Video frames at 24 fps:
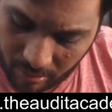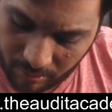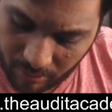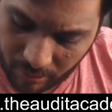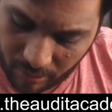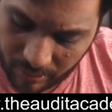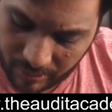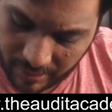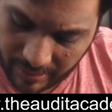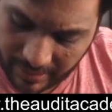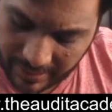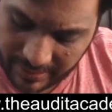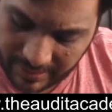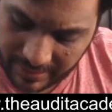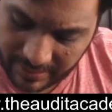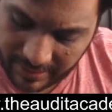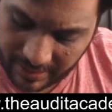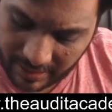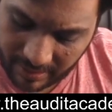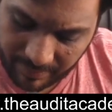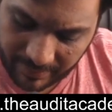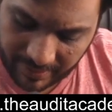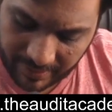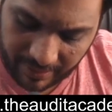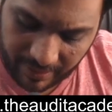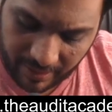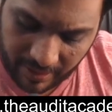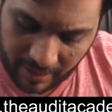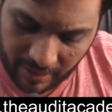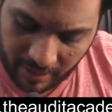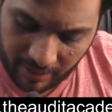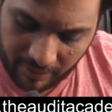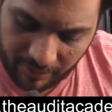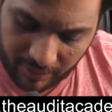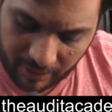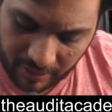or book debt statement
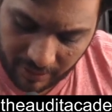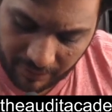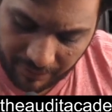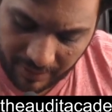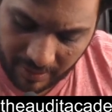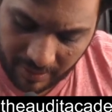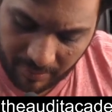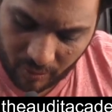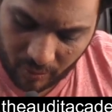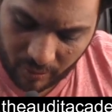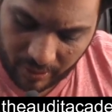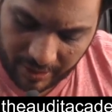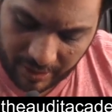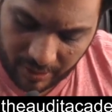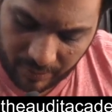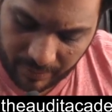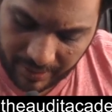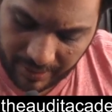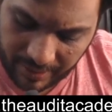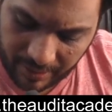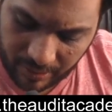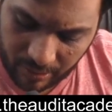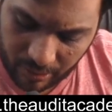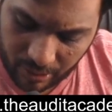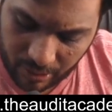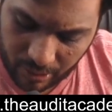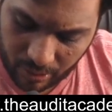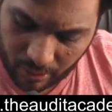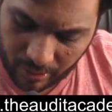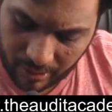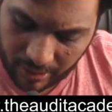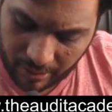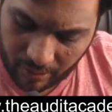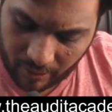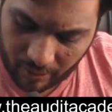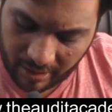for the February 22
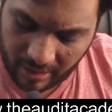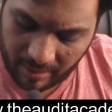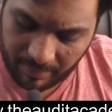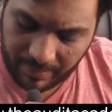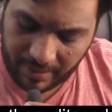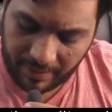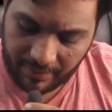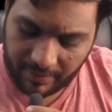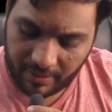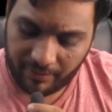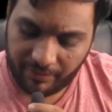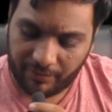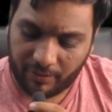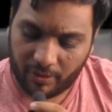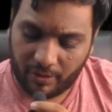showed a drawing power of